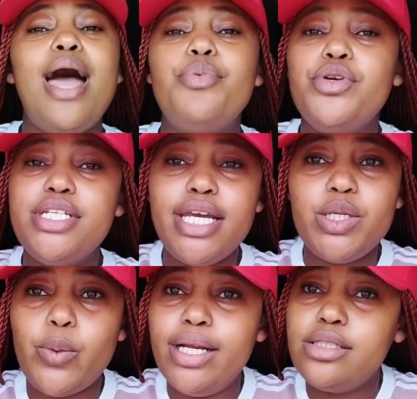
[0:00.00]

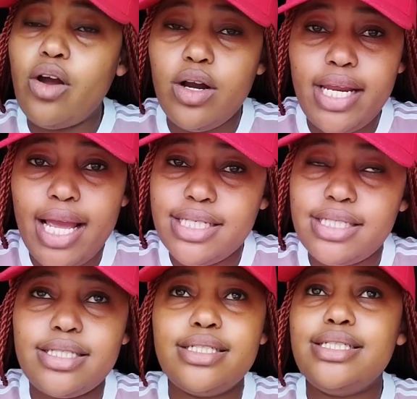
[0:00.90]
appreciate what God
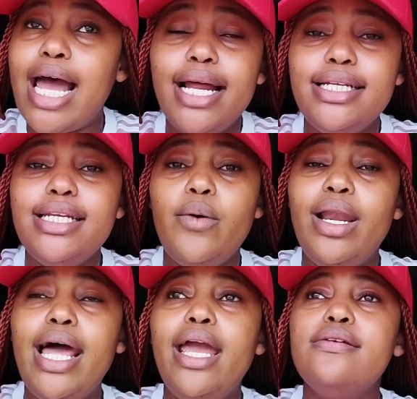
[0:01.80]
has done in
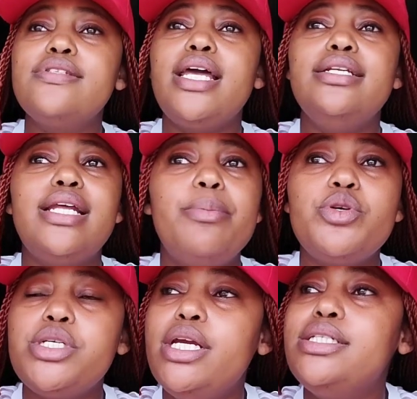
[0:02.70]
our lives, and
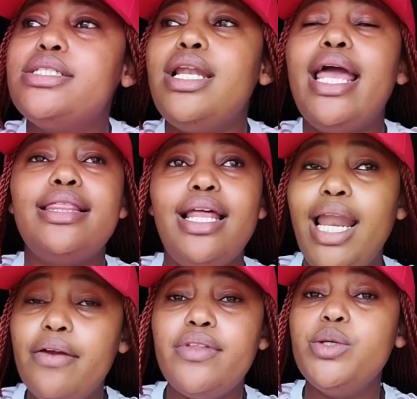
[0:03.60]
appreciate like
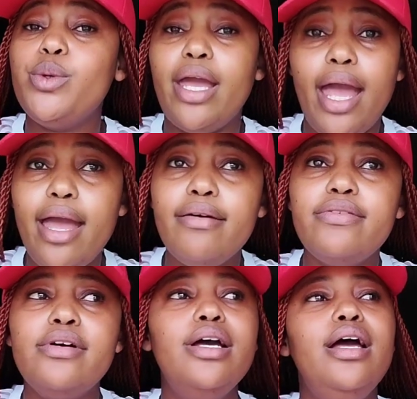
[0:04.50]
the life that we
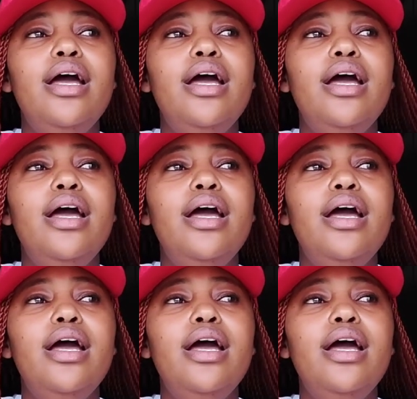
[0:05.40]
have.